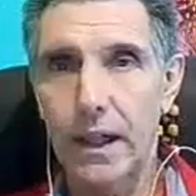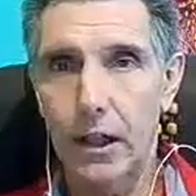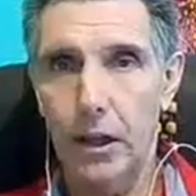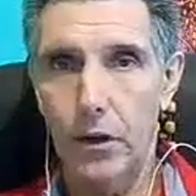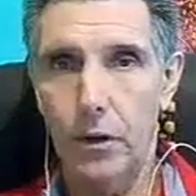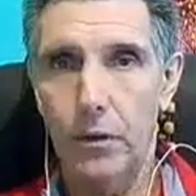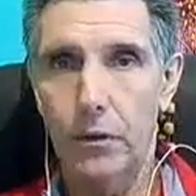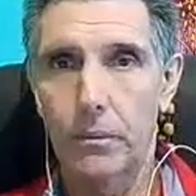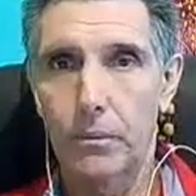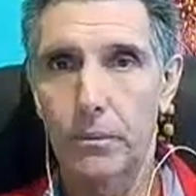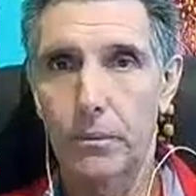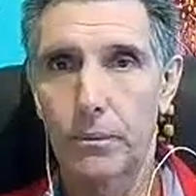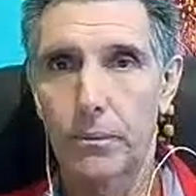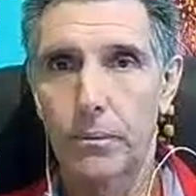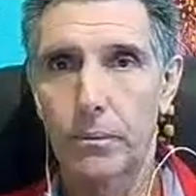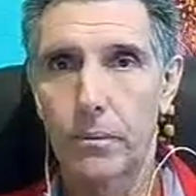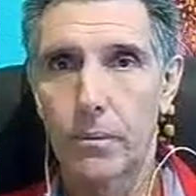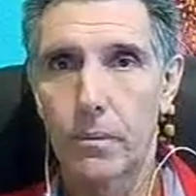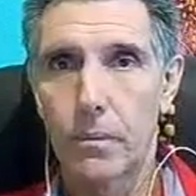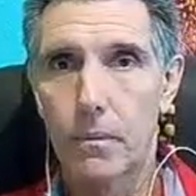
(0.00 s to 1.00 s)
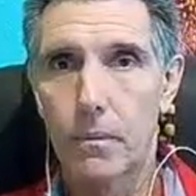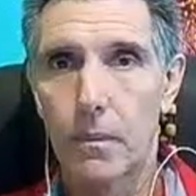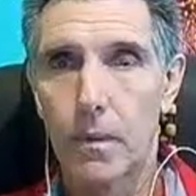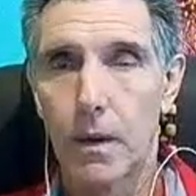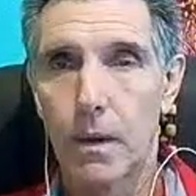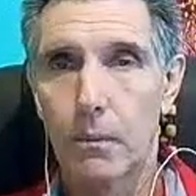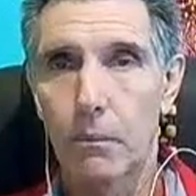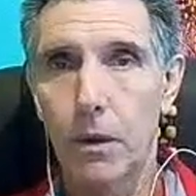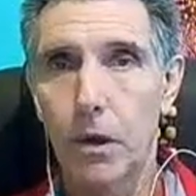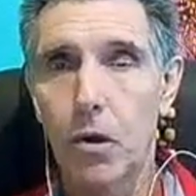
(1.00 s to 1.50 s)
tell you.
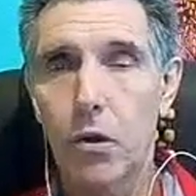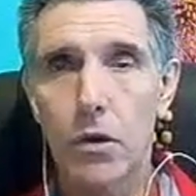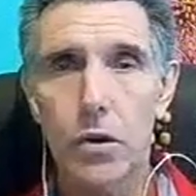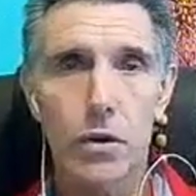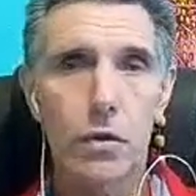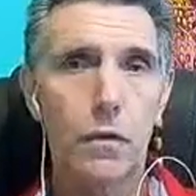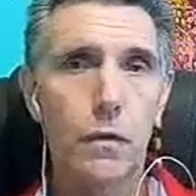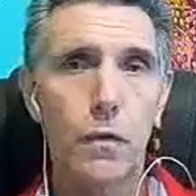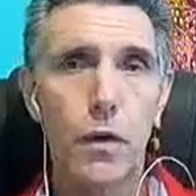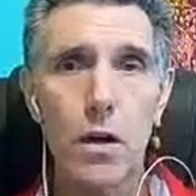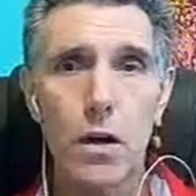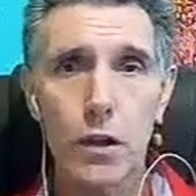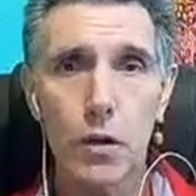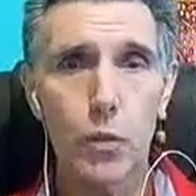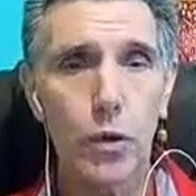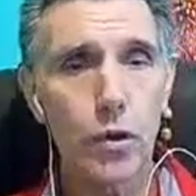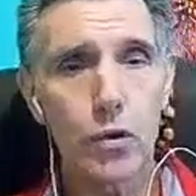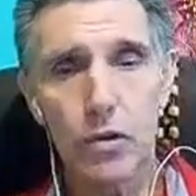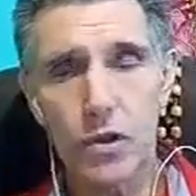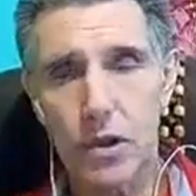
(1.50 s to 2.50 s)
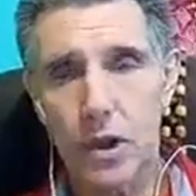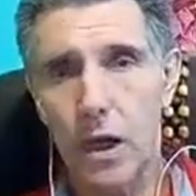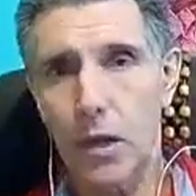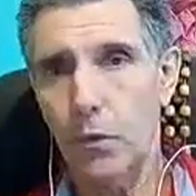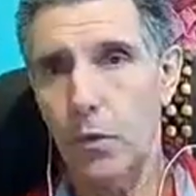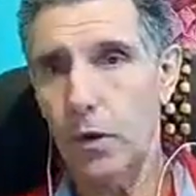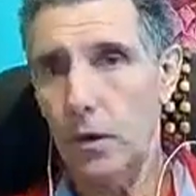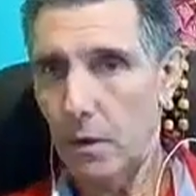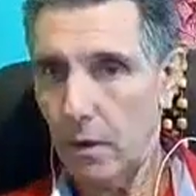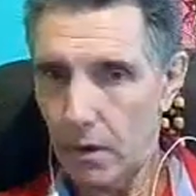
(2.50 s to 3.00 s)
Because first, when you
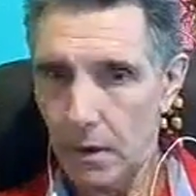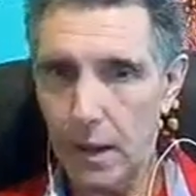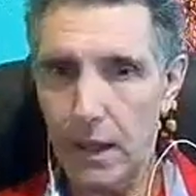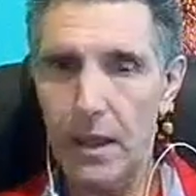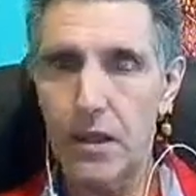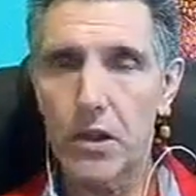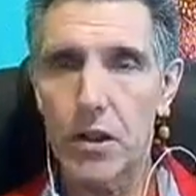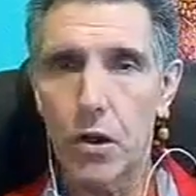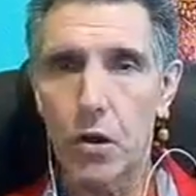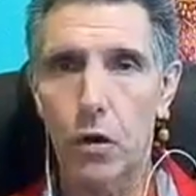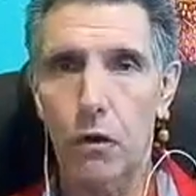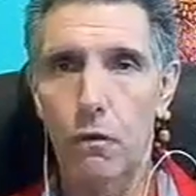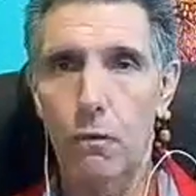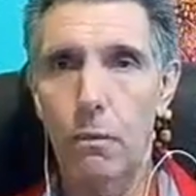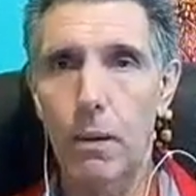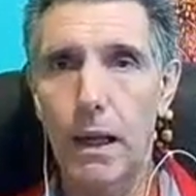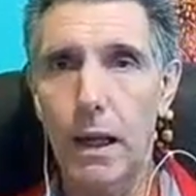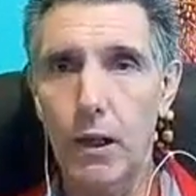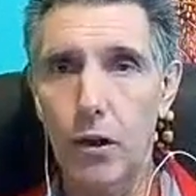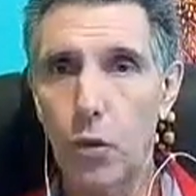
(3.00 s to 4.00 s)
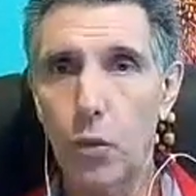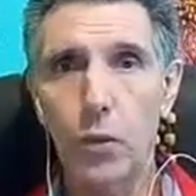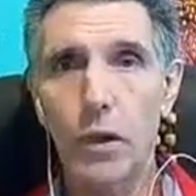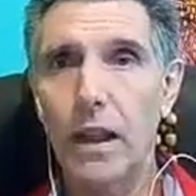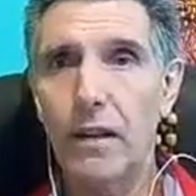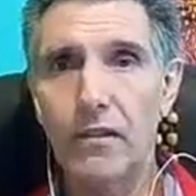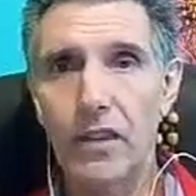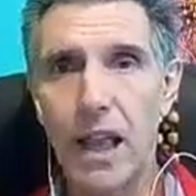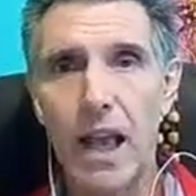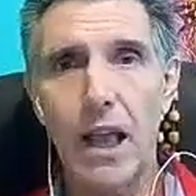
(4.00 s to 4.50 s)
start with cleansing of blood, you
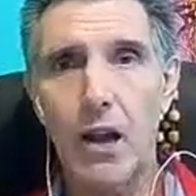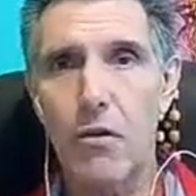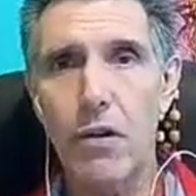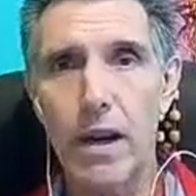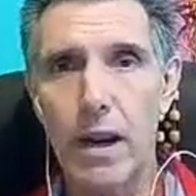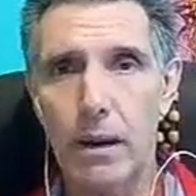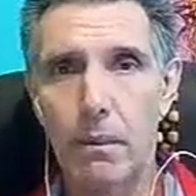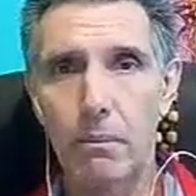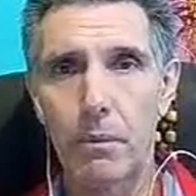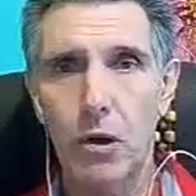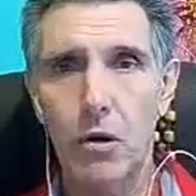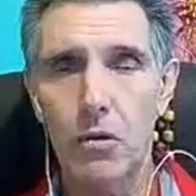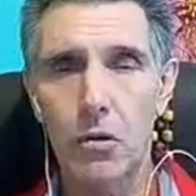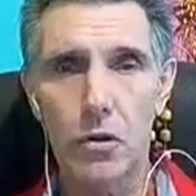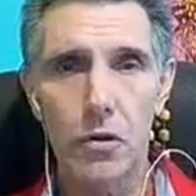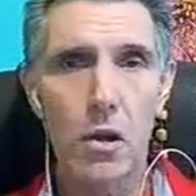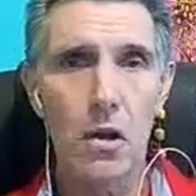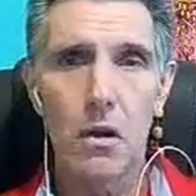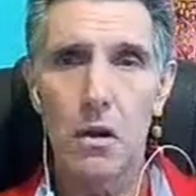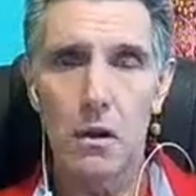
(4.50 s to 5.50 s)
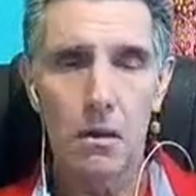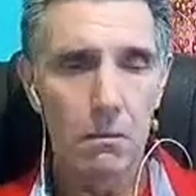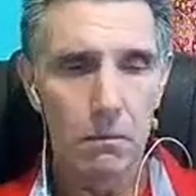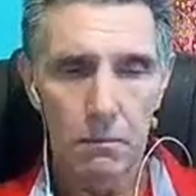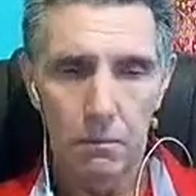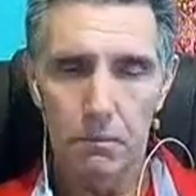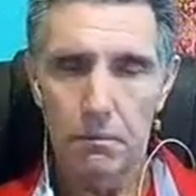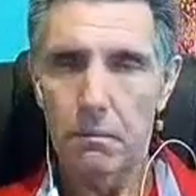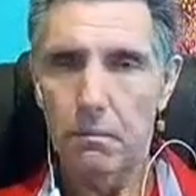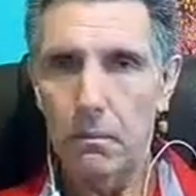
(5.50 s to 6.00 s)
will have diarrhea because
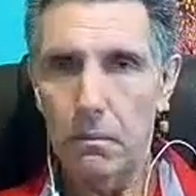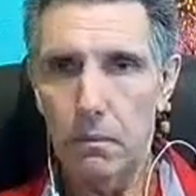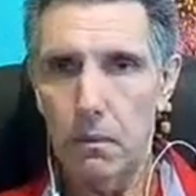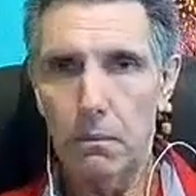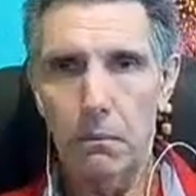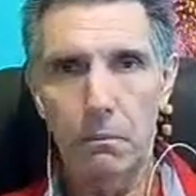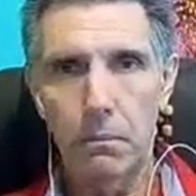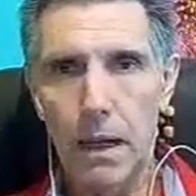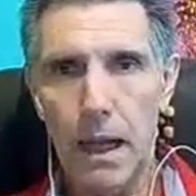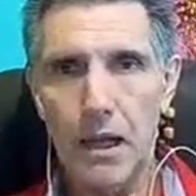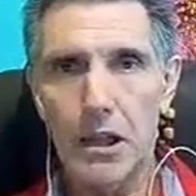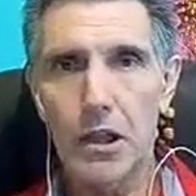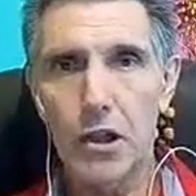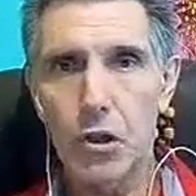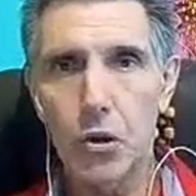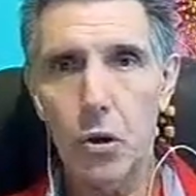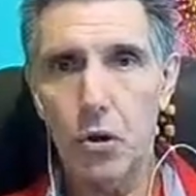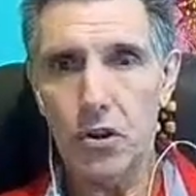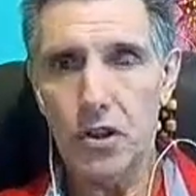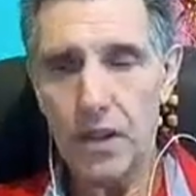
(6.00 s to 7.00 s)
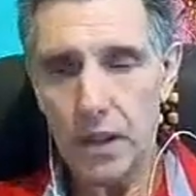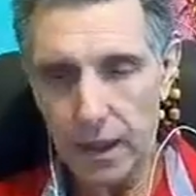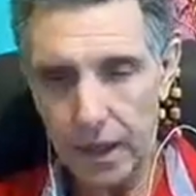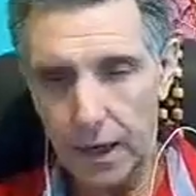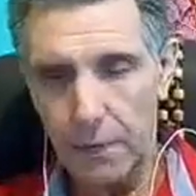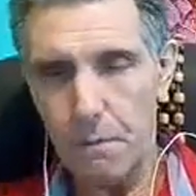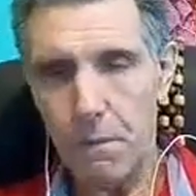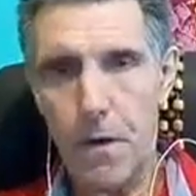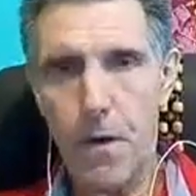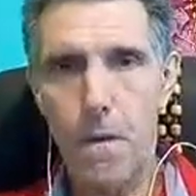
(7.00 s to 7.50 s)
blood is toxic,
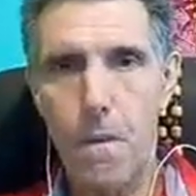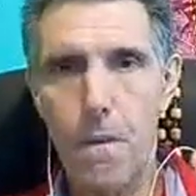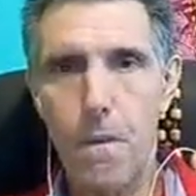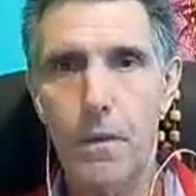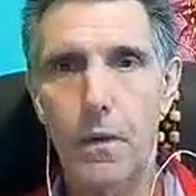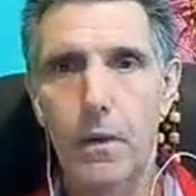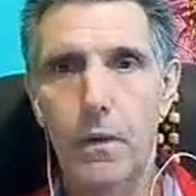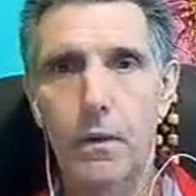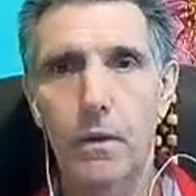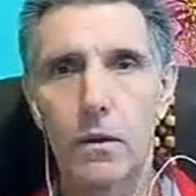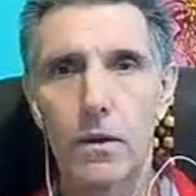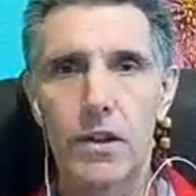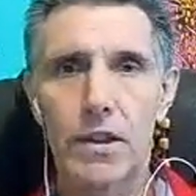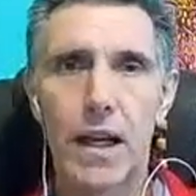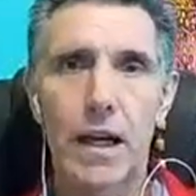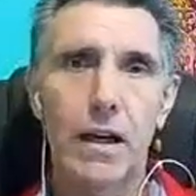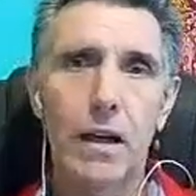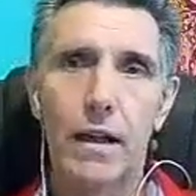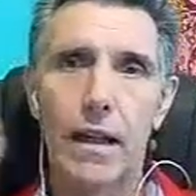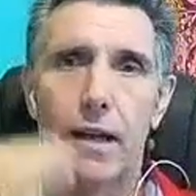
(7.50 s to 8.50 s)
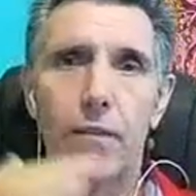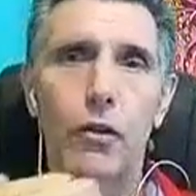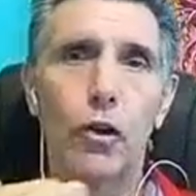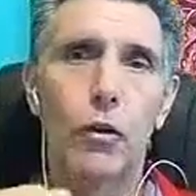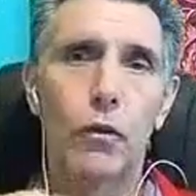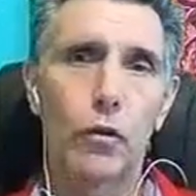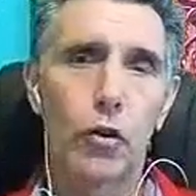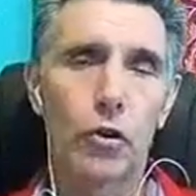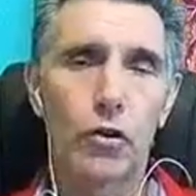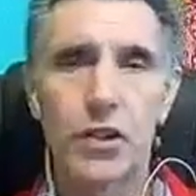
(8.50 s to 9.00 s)
and second
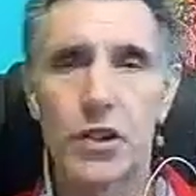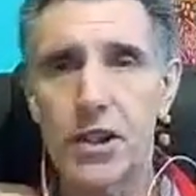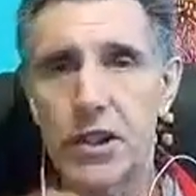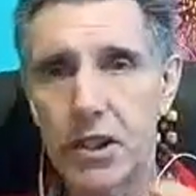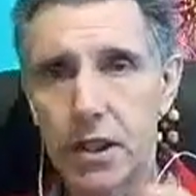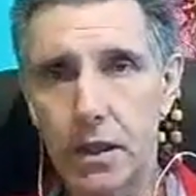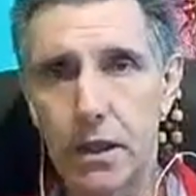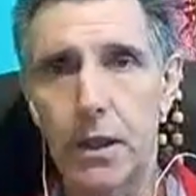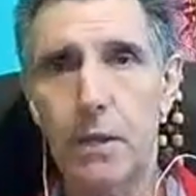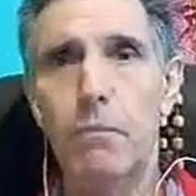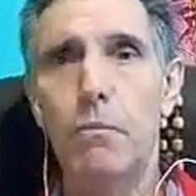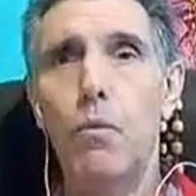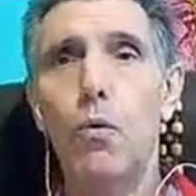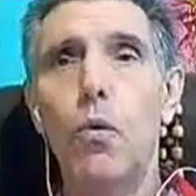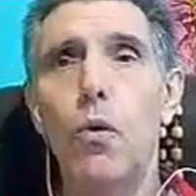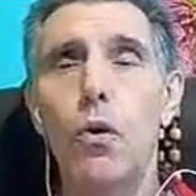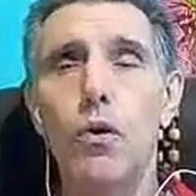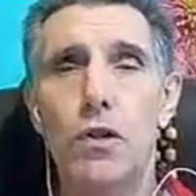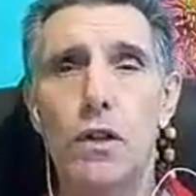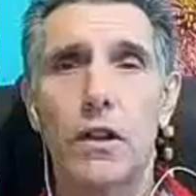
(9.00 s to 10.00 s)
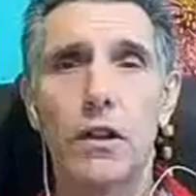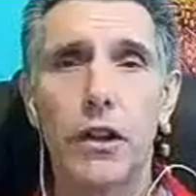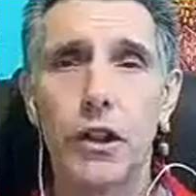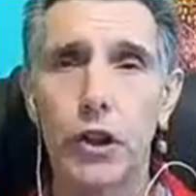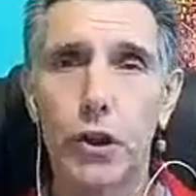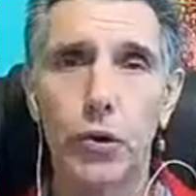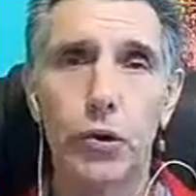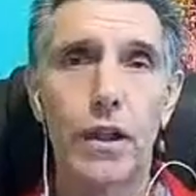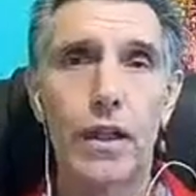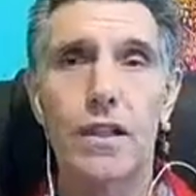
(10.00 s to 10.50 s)
level of toxicity, mucosal
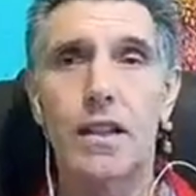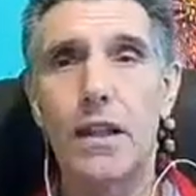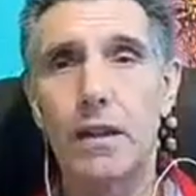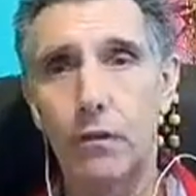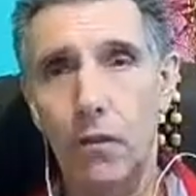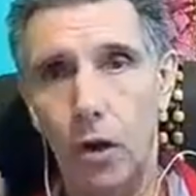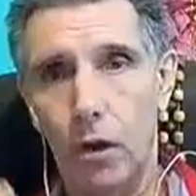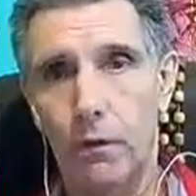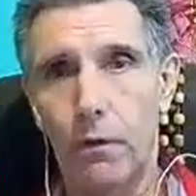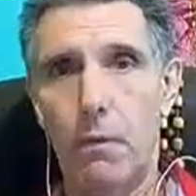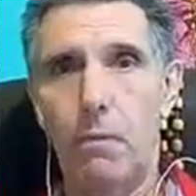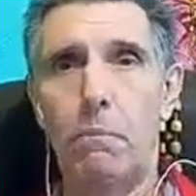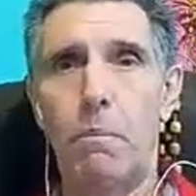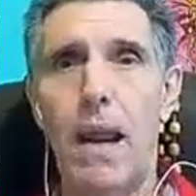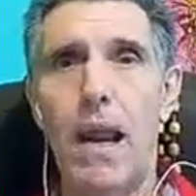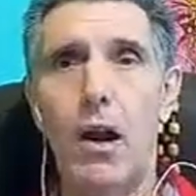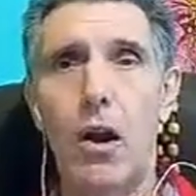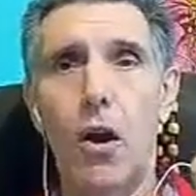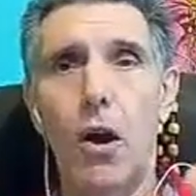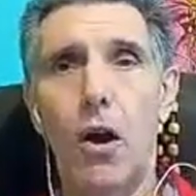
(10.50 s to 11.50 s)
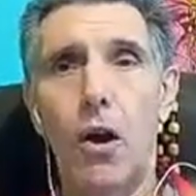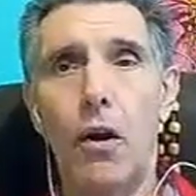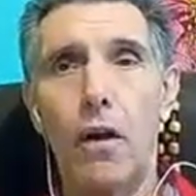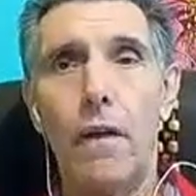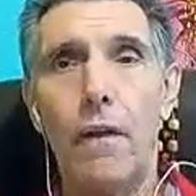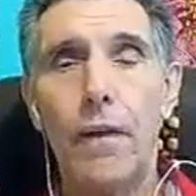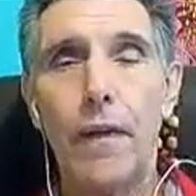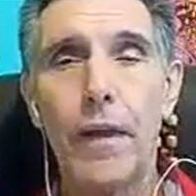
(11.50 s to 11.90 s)
tissue gets involved, bingo.